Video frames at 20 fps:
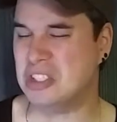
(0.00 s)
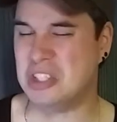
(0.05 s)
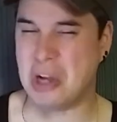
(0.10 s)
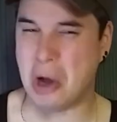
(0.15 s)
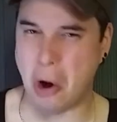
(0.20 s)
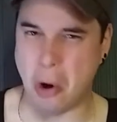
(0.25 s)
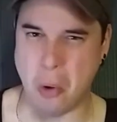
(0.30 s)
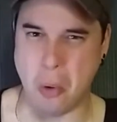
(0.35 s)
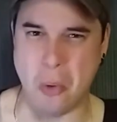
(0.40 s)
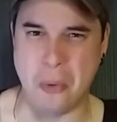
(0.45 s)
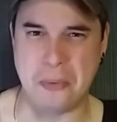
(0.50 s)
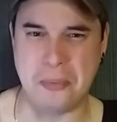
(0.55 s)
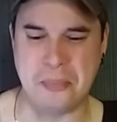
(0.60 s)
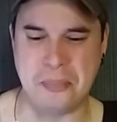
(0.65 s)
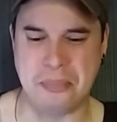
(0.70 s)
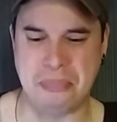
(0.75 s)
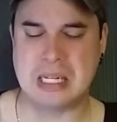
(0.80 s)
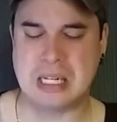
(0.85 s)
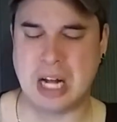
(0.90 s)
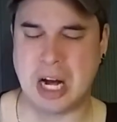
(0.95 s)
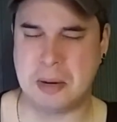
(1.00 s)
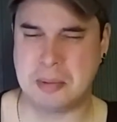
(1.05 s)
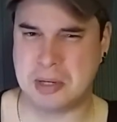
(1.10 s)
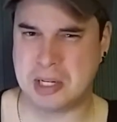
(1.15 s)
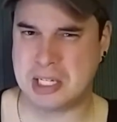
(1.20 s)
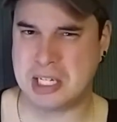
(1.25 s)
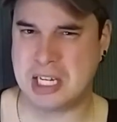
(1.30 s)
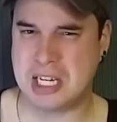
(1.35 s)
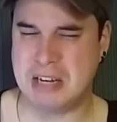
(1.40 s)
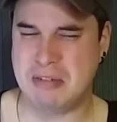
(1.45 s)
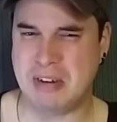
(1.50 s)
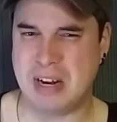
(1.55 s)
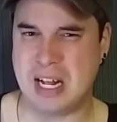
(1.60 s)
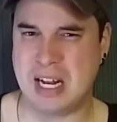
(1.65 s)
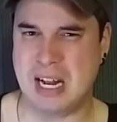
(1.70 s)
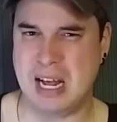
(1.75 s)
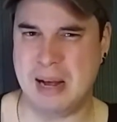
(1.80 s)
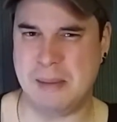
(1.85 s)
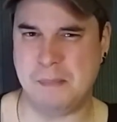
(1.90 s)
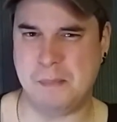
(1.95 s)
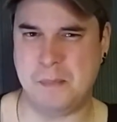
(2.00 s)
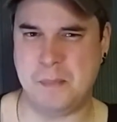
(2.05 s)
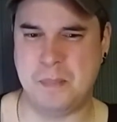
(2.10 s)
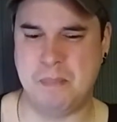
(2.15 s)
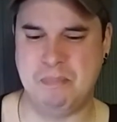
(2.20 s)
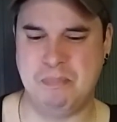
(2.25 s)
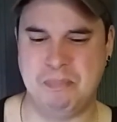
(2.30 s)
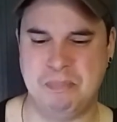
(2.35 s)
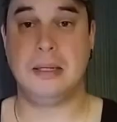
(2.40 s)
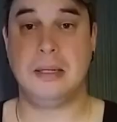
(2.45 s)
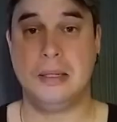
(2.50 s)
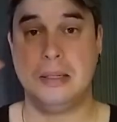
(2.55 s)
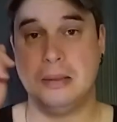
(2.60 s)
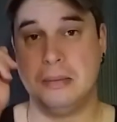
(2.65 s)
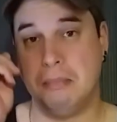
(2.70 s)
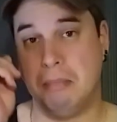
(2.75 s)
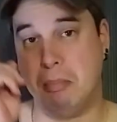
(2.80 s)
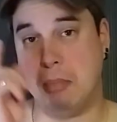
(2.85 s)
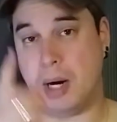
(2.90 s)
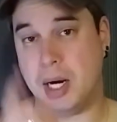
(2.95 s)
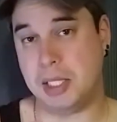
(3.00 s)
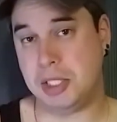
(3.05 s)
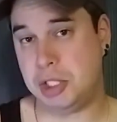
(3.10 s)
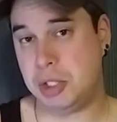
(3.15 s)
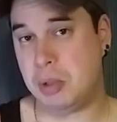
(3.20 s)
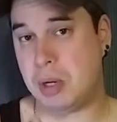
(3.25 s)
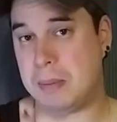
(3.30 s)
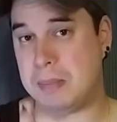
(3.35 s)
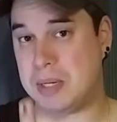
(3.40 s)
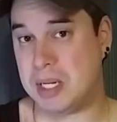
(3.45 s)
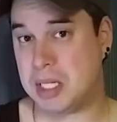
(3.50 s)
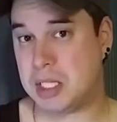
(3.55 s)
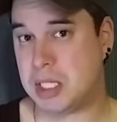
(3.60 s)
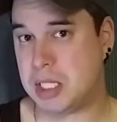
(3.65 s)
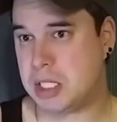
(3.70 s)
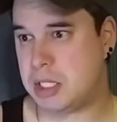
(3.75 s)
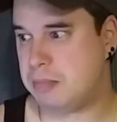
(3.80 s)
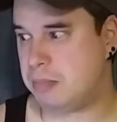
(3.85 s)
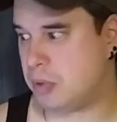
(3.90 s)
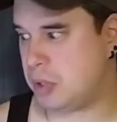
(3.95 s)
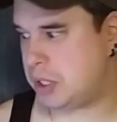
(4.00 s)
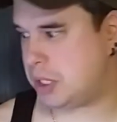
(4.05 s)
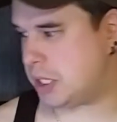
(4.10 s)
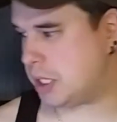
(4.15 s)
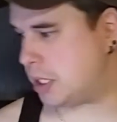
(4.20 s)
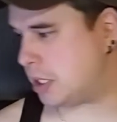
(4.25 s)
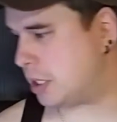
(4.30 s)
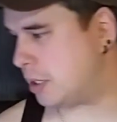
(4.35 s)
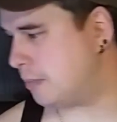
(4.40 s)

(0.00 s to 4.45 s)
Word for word: No, I'm gonna leave it at that. Mind you, I'm not disappointed.